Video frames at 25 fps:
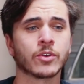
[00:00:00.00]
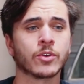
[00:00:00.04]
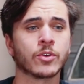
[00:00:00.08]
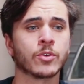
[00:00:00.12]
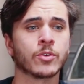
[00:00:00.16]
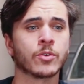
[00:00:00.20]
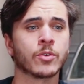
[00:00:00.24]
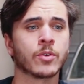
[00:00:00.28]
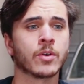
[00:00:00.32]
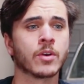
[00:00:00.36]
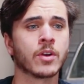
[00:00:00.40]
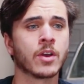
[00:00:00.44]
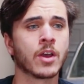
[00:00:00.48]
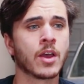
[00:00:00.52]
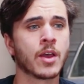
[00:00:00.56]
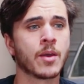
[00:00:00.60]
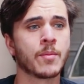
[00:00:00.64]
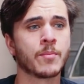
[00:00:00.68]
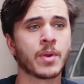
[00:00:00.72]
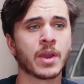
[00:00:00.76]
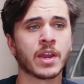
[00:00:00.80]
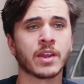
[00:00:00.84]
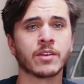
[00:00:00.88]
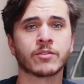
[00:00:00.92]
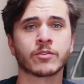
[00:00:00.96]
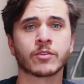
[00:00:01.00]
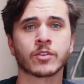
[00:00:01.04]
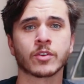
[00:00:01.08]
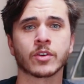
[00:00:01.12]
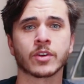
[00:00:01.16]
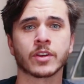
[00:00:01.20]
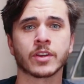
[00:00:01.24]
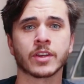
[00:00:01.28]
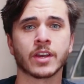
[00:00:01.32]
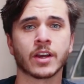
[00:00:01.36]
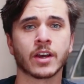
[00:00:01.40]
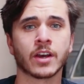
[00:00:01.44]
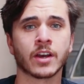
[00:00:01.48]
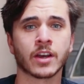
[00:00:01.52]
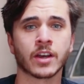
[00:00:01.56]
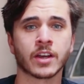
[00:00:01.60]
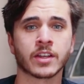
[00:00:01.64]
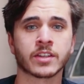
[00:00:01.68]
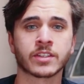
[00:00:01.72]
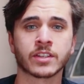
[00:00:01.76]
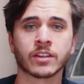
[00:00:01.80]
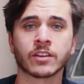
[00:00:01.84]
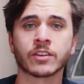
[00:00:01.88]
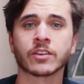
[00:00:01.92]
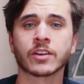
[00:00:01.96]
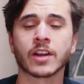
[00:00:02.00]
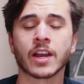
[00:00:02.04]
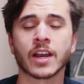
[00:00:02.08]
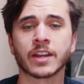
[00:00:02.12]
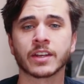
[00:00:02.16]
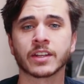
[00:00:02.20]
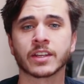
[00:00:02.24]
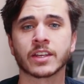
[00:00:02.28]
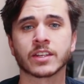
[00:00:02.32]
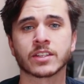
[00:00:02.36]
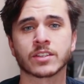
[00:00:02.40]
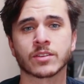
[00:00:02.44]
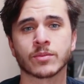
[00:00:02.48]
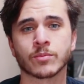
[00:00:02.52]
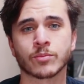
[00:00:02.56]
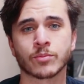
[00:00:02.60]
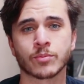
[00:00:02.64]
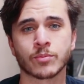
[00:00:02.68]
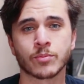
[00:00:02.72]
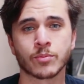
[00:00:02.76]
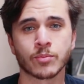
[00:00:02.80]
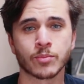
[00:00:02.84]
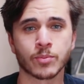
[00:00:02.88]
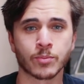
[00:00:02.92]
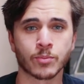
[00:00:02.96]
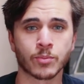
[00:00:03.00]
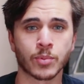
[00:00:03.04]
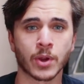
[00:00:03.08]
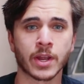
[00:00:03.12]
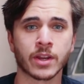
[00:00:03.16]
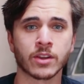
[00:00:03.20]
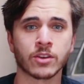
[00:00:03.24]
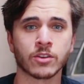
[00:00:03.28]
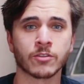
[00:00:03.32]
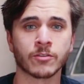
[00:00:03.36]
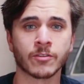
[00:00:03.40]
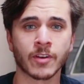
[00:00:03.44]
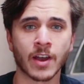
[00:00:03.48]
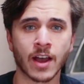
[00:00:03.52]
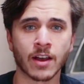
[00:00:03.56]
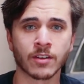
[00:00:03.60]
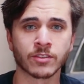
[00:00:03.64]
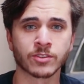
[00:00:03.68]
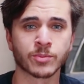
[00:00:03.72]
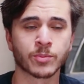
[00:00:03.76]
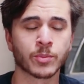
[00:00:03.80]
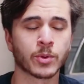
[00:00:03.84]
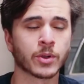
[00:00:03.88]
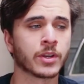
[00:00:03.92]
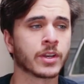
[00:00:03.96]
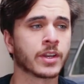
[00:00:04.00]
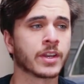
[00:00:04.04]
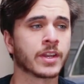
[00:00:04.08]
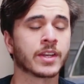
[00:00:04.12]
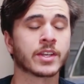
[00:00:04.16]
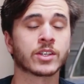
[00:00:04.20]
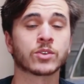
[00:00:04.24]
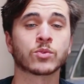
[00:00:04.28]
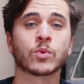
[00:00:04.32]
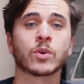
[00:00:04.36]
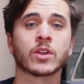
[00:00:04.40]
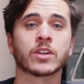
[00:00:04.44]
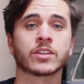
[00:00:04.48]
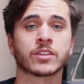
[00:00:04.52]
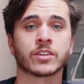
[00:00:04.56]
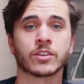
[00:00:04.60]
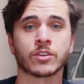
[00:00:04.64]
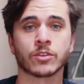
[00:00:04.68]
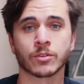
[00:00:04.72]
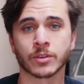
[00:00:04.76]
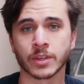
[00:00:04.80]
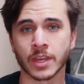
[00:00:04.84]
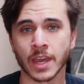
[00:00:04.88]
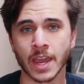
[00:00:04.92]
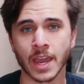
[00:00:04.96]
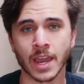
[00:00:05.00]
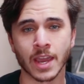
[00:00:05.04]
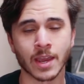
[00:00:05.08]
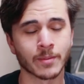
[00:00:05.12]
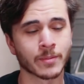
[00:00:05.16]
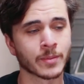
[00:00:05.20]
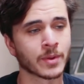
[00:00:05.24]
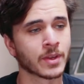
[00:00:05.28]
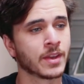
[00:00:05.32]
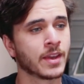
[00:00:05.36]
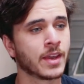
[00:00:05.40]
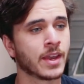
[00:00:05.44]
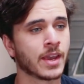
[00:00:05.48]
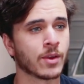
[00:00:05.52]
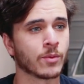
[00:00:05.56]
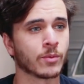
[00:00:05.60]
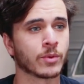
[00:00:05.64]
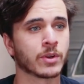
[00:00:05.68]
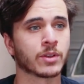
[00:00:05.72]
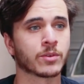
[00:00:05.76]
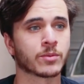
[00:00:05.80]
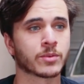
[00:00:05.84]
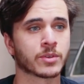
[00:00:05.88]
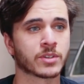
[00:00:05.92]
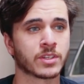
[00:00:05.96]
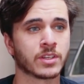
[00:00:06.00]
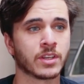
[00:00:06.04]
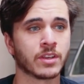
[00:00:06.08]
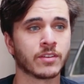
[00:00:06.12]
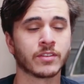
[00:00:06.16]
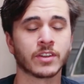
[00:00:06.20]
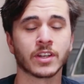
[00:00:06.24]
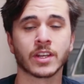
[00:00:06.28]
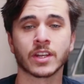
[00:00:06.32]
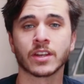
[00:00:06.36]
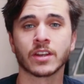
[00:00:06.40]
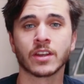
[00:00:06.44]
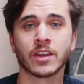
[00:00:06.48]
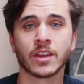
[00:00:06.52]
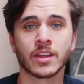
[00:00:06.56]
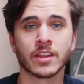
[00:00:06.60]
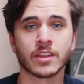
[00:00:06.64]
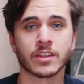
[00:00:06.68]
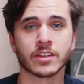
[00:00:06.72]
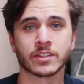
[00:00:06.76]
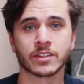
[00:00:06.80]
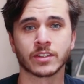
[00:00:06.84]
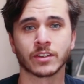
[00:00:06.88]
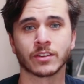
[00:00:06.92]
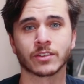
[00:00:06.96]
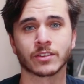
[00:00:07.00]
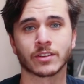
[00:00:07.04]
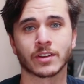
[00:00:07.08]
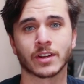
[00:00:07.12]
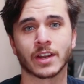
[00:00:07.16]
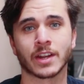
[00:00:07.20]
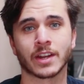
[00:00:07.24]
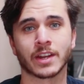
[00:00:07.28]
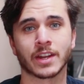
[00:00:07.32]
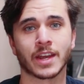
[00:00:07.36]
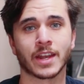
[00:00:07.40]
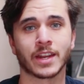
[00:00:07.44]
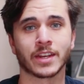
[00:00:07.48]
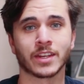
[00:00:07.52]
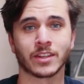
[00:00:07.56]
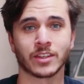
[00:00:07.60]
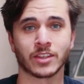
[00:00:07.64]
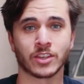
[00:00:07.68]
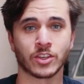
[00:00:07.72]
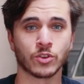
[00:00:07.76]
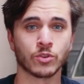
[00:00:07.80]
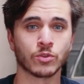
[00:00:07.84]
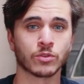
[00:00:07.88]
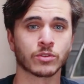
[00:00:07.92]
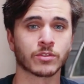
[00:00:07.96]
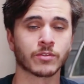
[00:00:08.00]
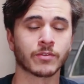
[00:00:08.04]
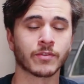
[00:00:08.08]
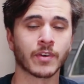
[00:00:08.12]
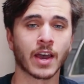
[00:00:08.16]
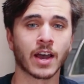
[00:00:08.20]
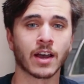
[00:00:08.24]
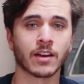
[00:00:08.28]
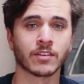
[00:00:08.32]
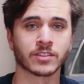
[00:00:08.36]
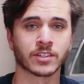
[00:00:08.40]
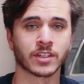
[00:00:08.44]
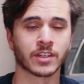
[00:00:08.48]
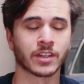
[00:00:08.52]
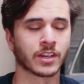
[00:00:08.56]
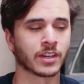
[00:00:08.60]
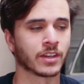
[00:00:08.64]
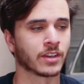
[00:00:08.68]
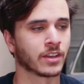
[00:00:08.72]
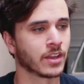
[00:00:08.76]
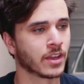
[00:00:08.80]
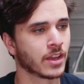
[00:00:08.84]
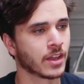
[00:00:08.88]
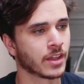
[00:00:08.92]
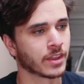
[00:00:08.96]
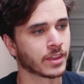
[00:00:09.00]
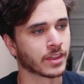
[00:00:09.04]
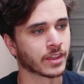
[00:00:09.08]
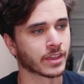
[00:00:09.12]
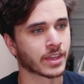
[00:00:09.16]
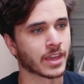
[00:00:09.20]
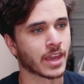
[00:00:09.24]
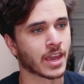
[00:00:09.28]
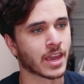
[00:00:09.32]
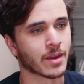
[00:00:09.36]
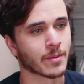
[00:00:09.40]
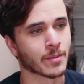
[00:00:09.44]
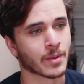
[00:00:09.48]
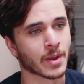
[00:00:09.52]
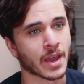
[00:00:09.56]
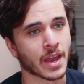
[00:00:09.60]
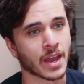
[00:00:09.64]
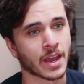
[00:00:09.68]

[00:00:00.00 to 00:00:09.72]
who paid for a cylinder head to get some brand new valves put in it, as well as a new cam, and when he received it, the cylinder head had used valves in it. The cam